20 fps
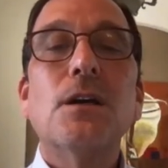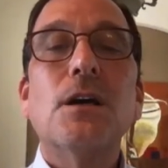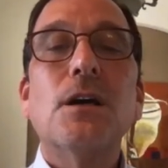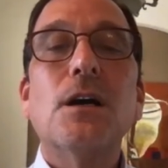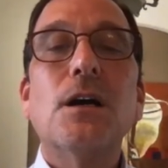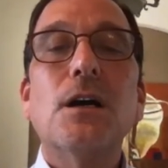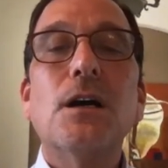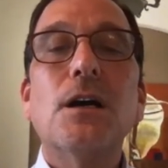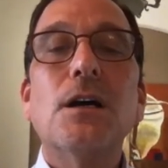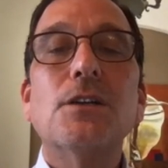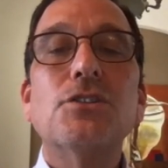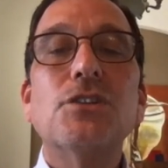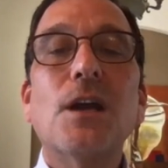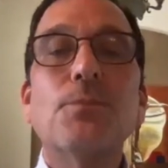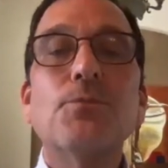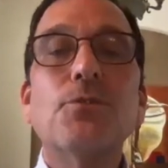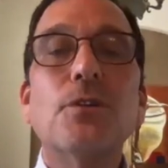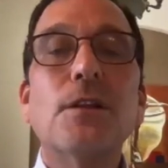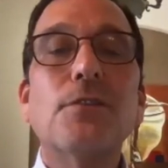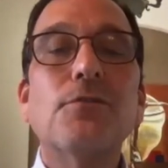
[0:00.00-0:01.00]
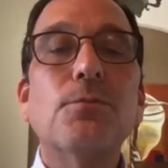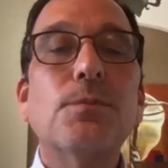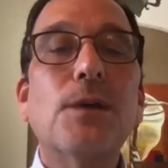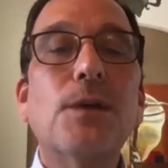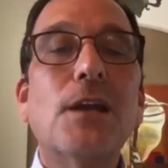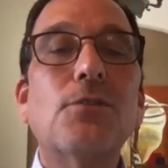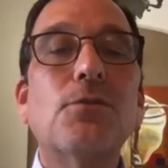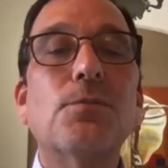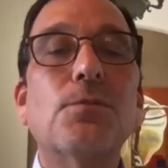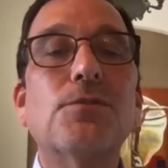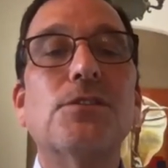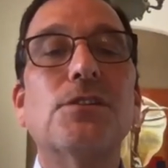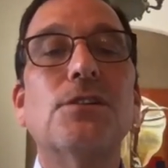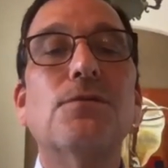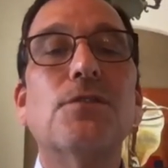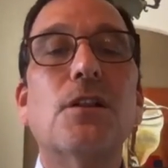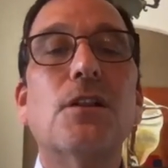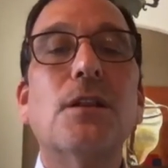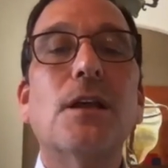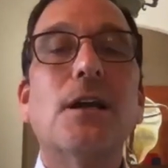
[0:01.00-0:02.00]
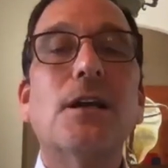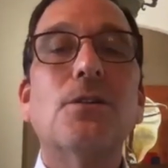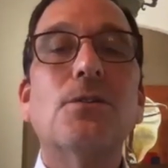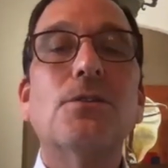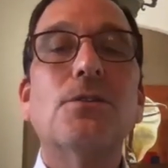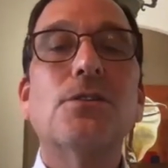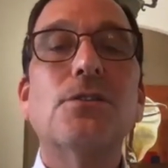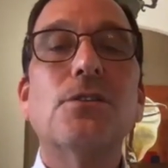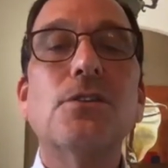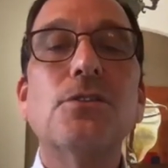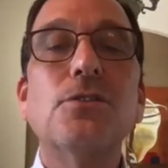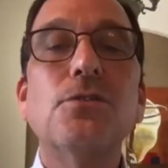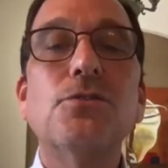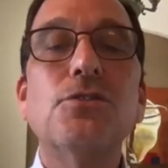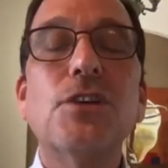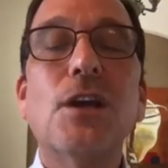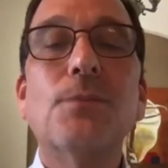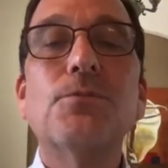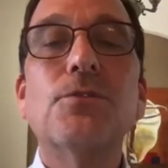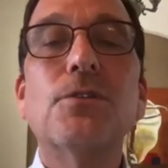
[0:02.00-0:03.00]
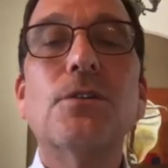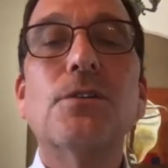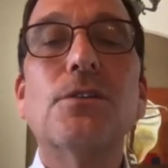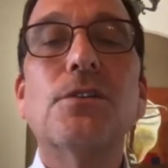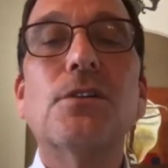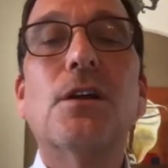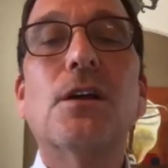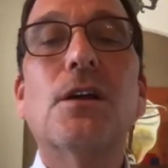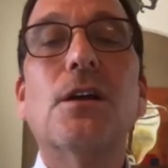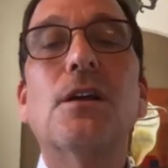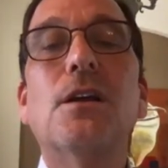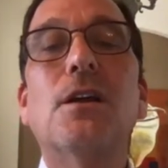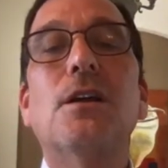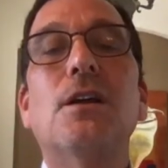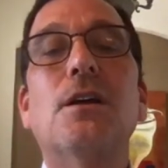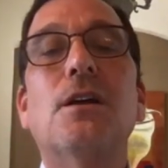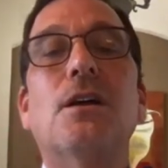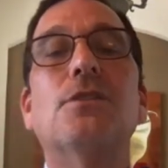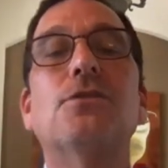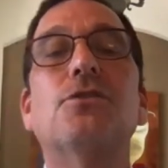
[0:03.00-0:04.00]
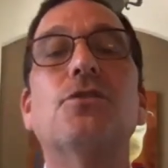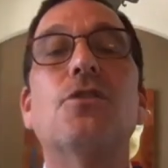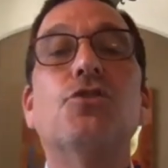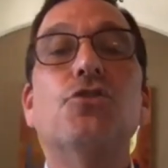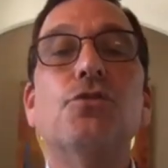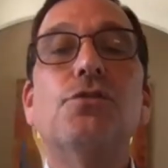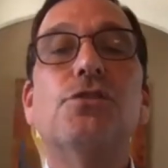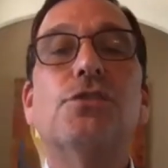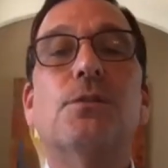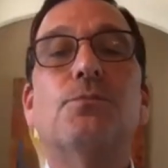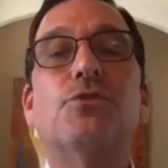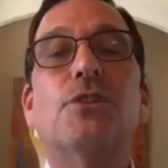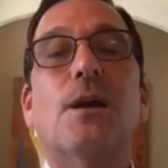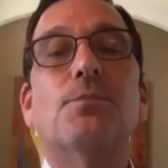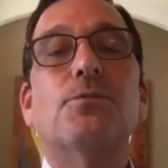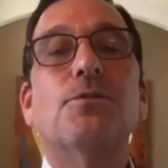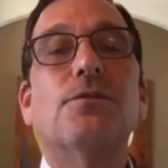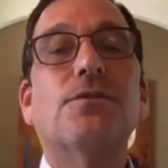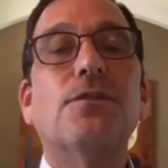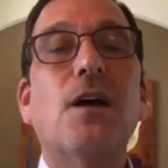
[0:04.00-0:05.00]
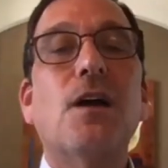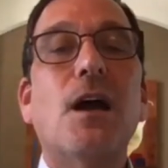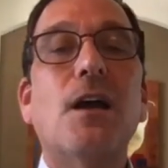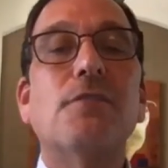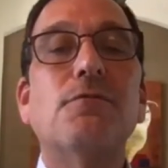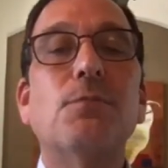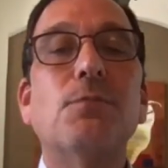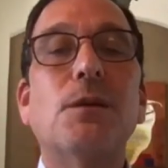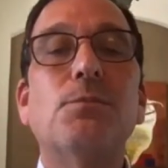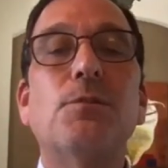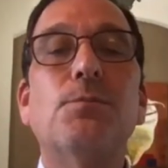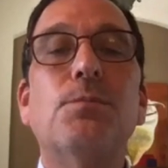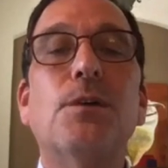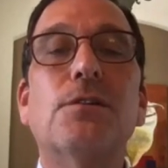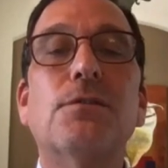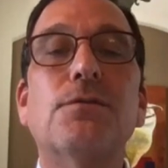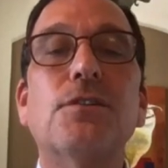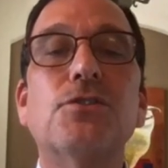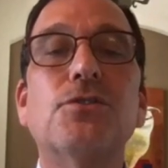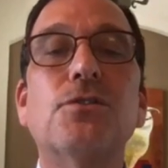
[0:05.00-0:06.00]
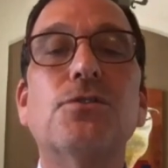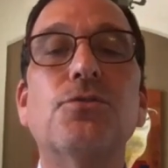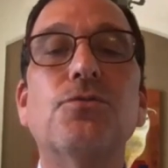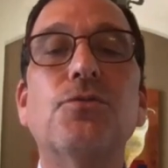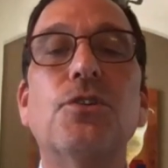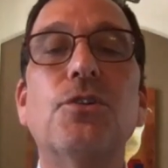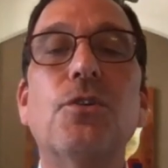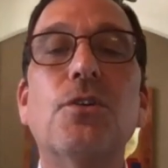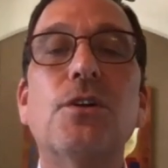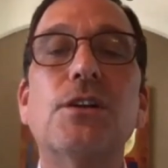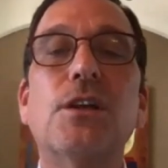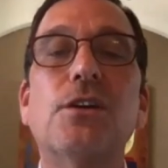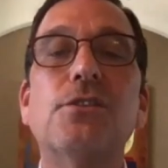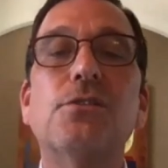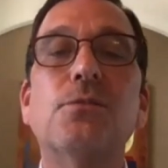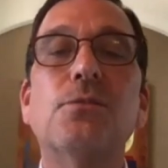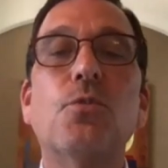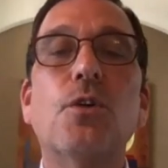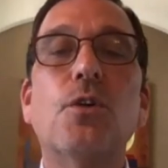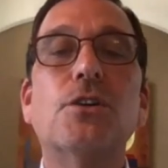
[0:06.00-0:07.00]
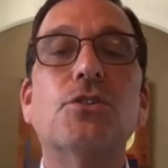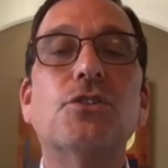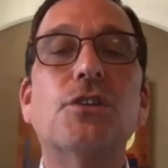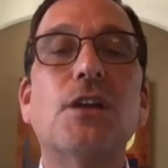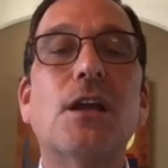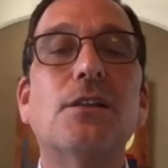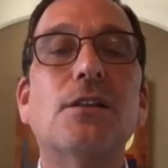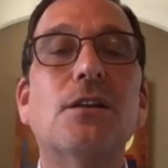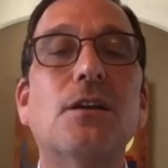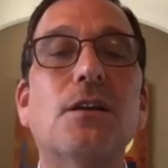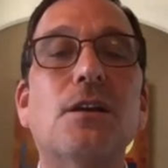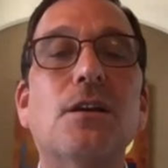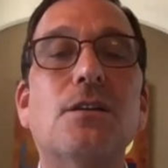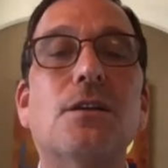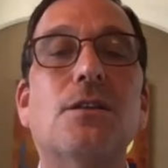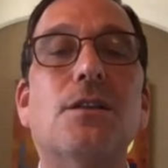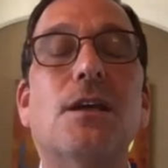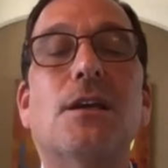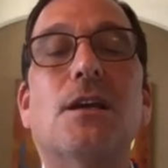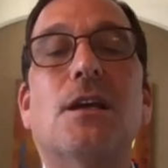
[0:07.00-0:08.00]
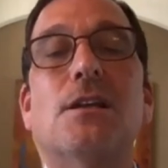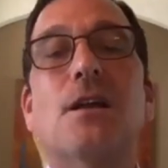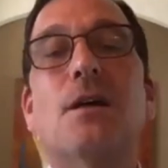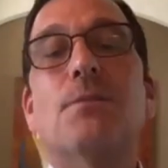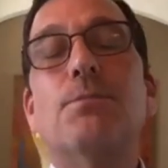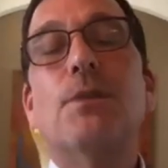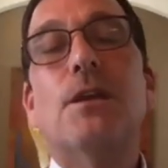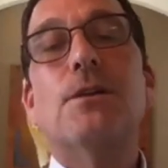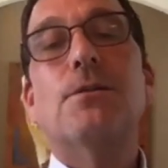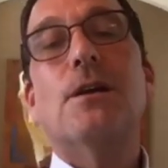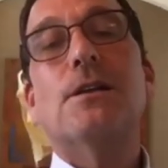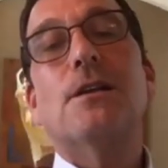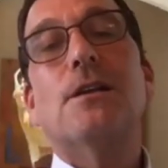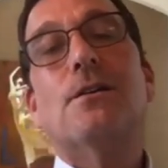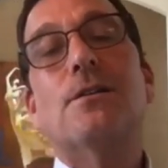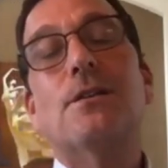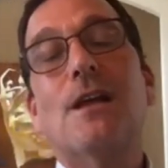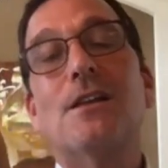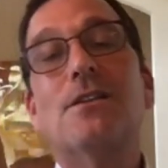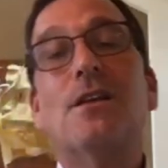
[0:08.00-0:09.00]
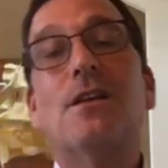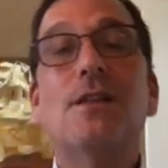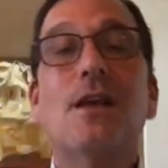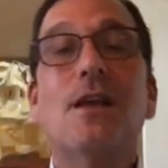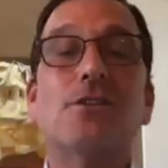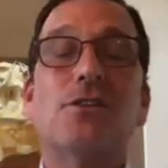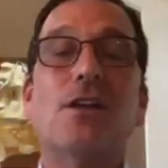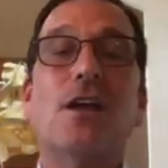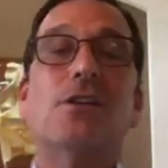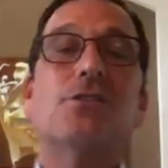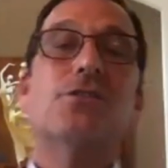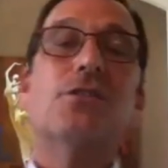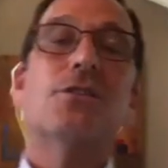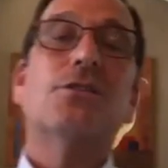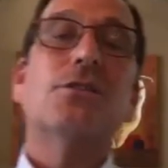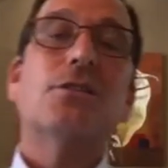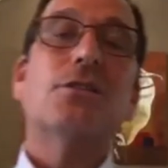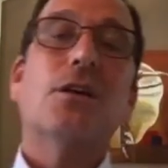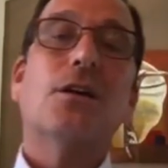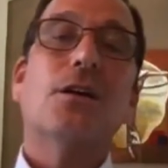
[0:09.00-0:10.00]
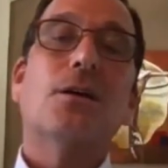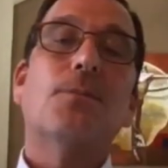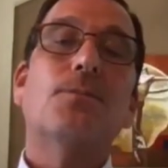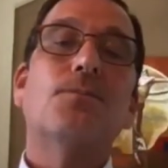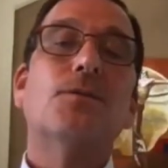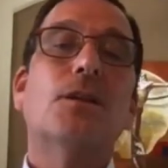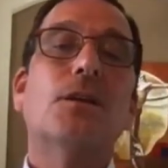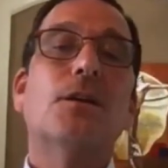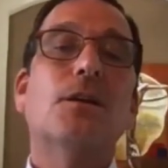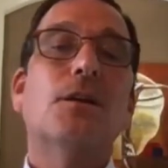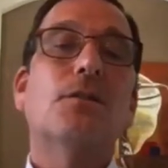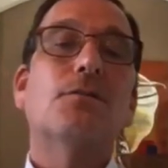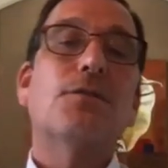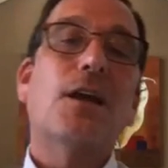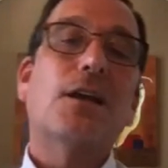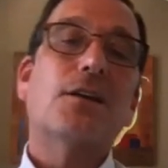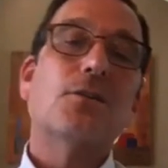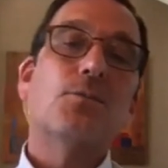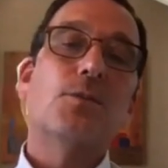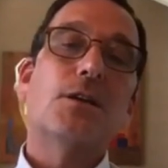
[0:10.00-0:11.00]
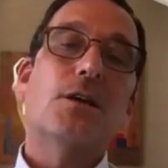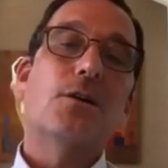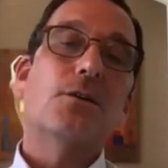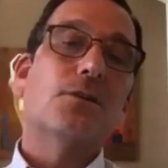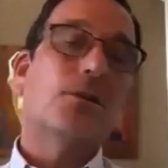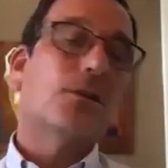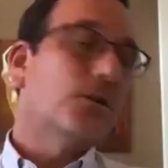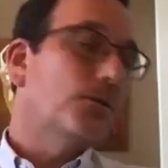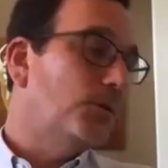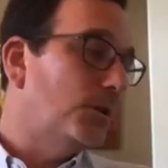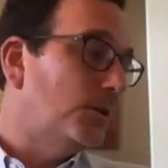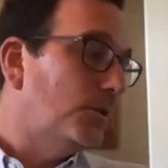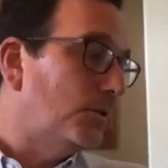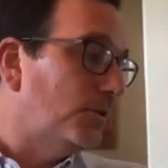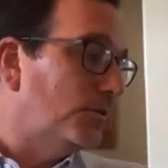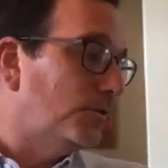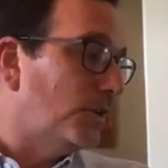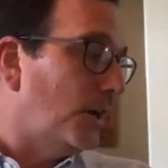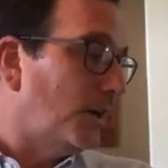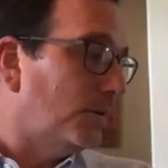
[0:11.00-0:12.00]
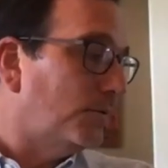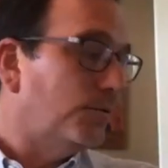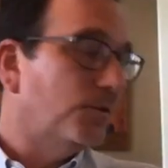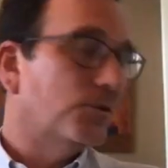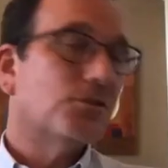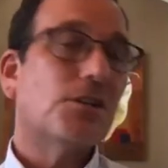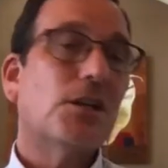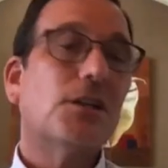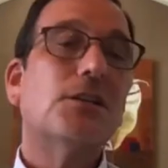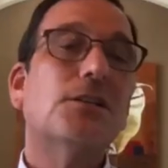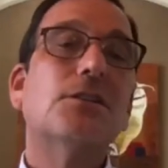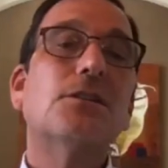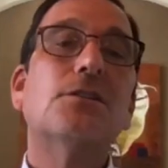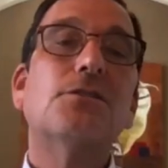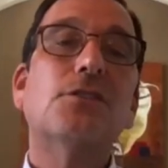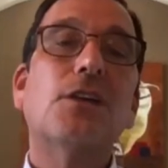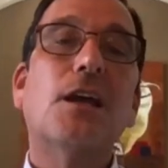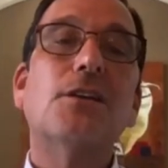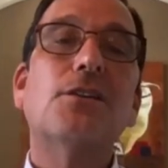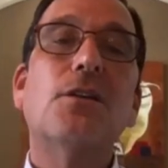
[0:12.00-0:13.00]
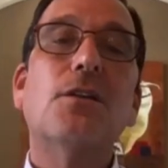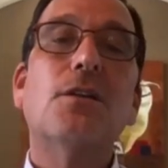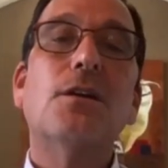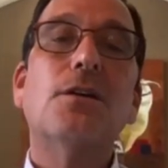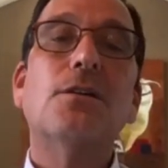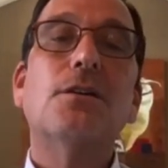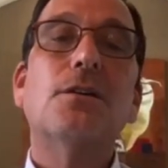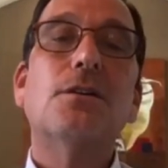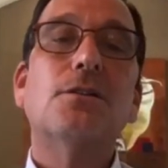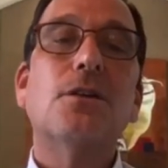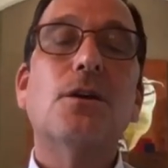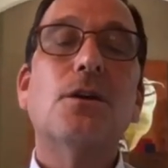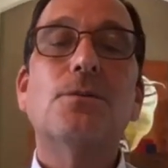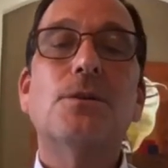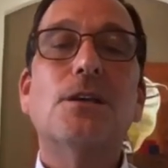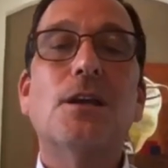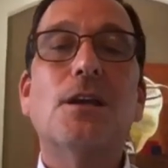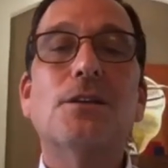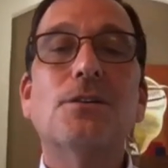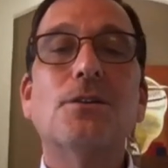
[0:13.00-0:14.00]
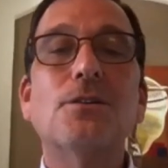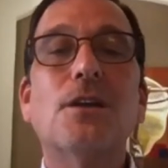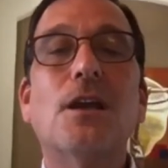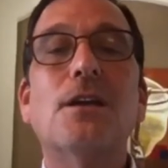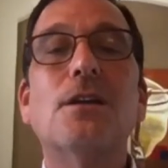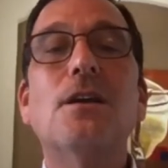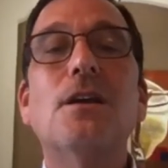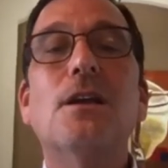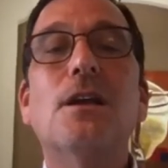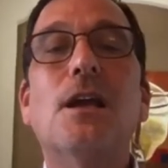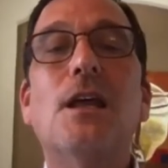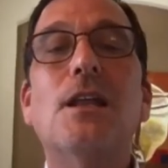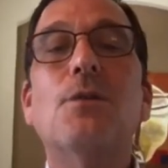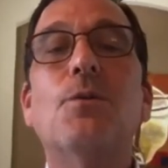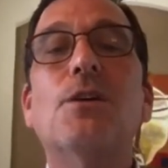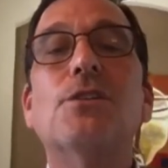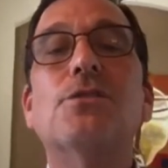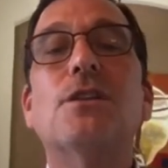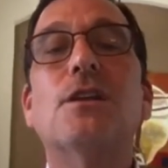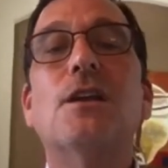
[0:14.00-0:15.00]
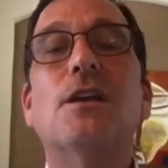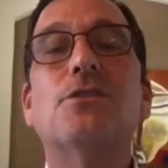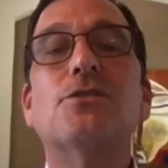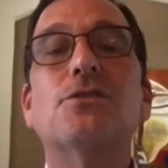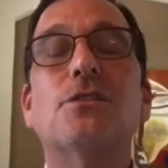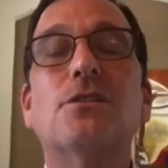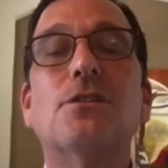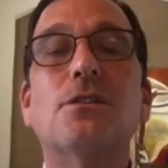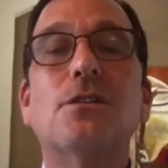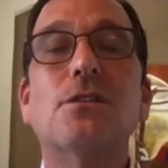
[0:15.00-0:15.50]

uh, a Chapter 11 bankruptcy for the landlord under the new chapter, uh, under the new subchapter five may be beneficial to reorganize the mortgage debt that they cannot pay right now. And that, and that's excellent. Um, in fact, can we go, can we go to Zach for a second? Zach, you there? No, we can't. Okay. Anyway, so the answer,